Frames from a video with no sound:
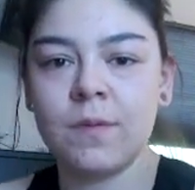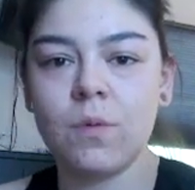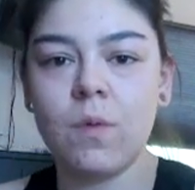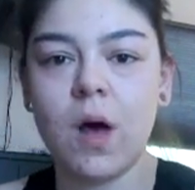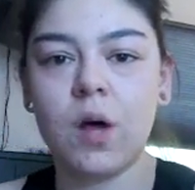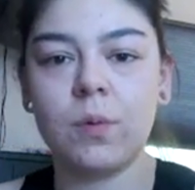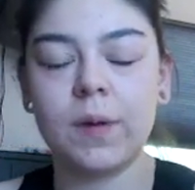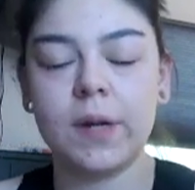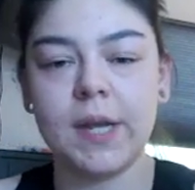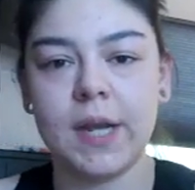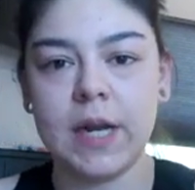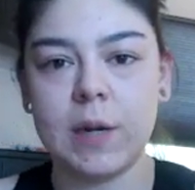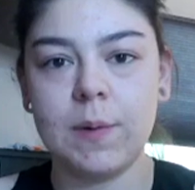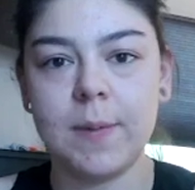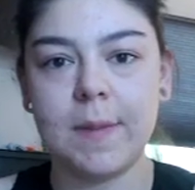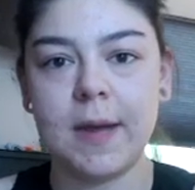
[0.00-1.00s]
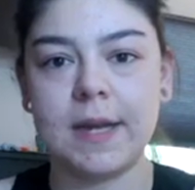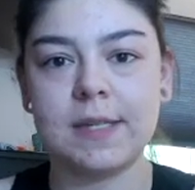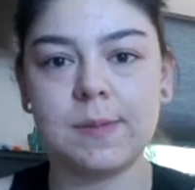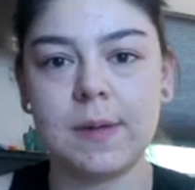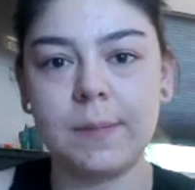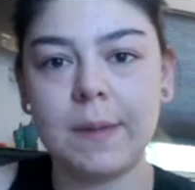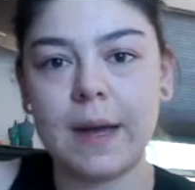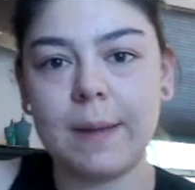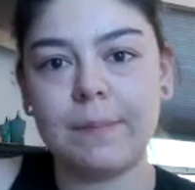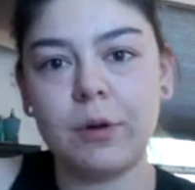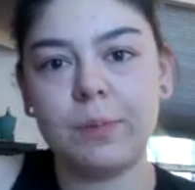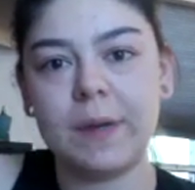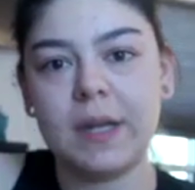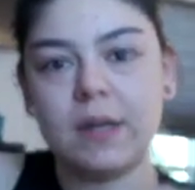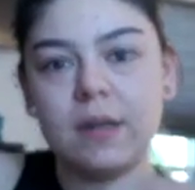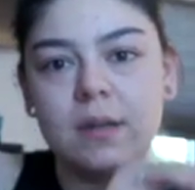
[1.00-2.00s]
While we're here, we might as well pop
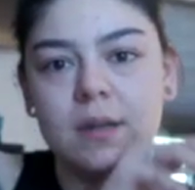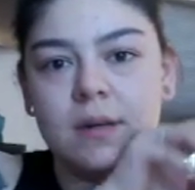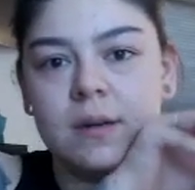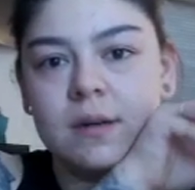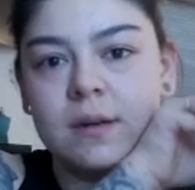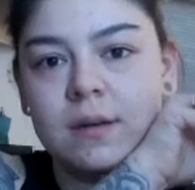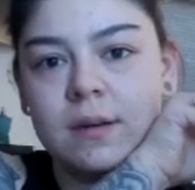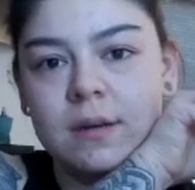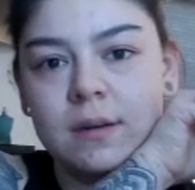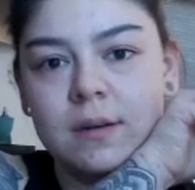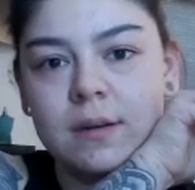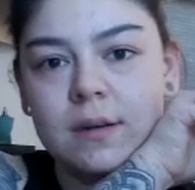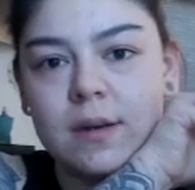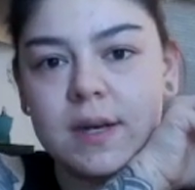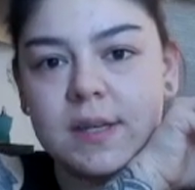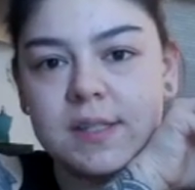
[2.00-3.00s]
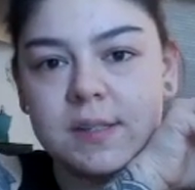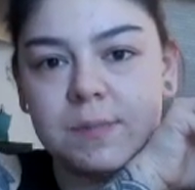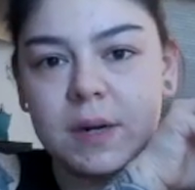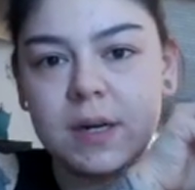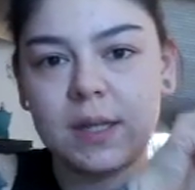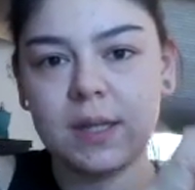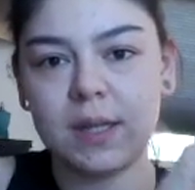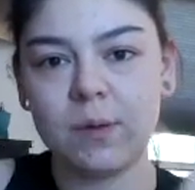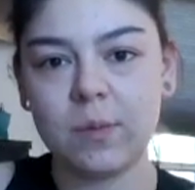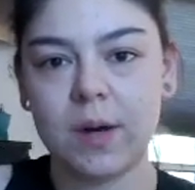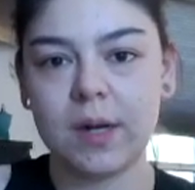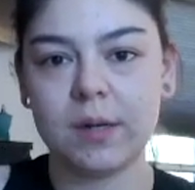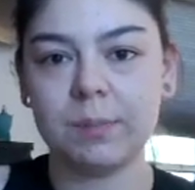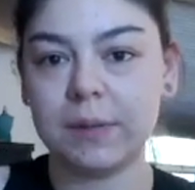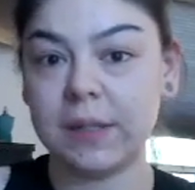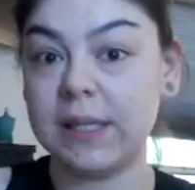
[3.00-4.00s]
open a sparkling
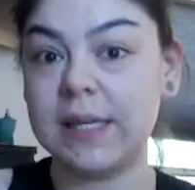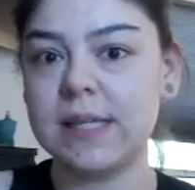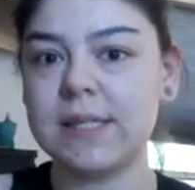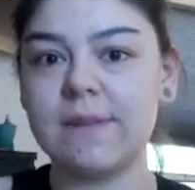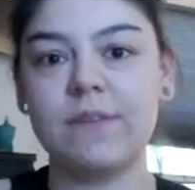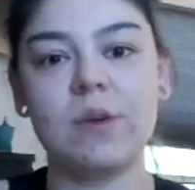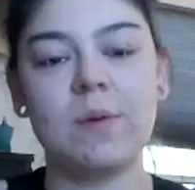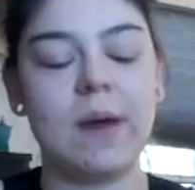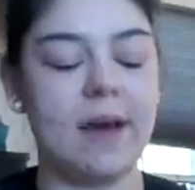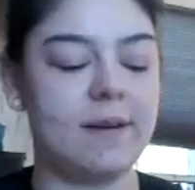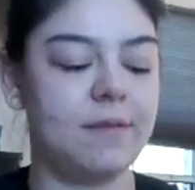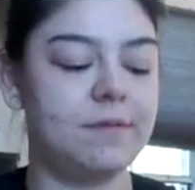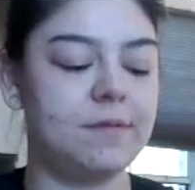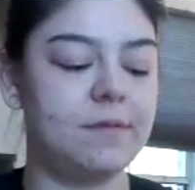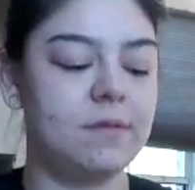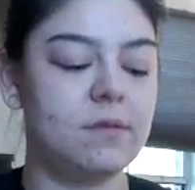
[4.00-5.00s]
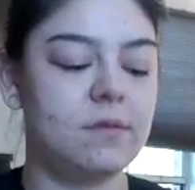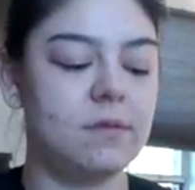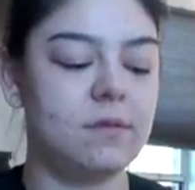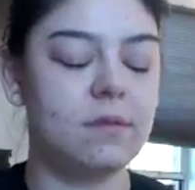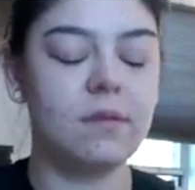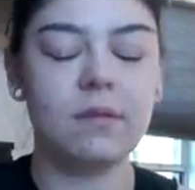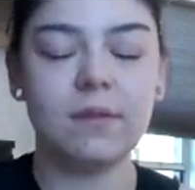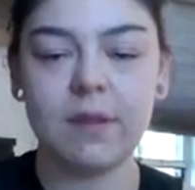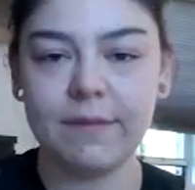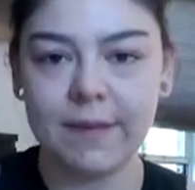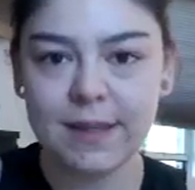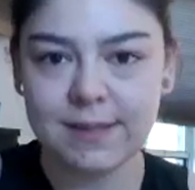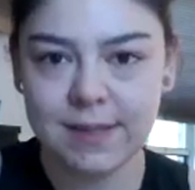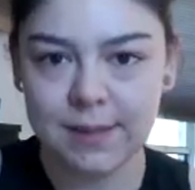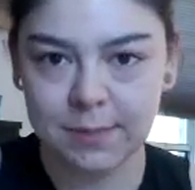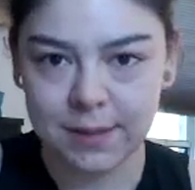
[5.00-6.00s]
water, please. If you have the
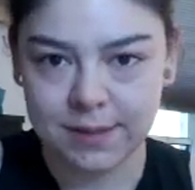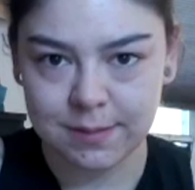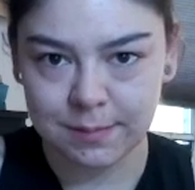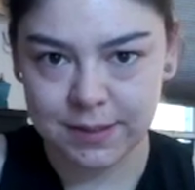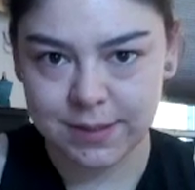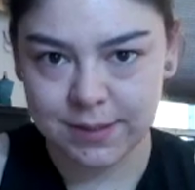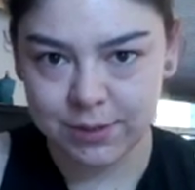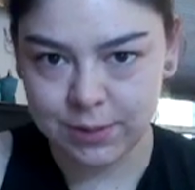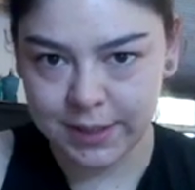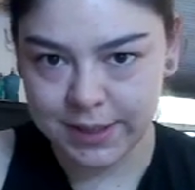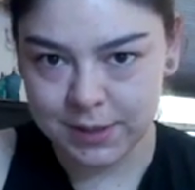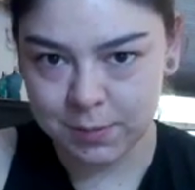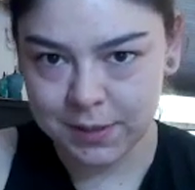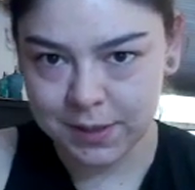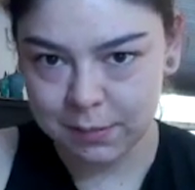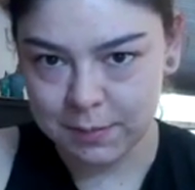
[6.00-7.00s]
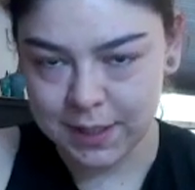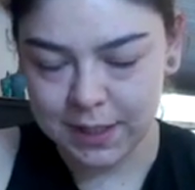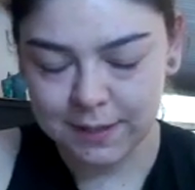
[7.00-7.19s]
fancy water, please drink it with me.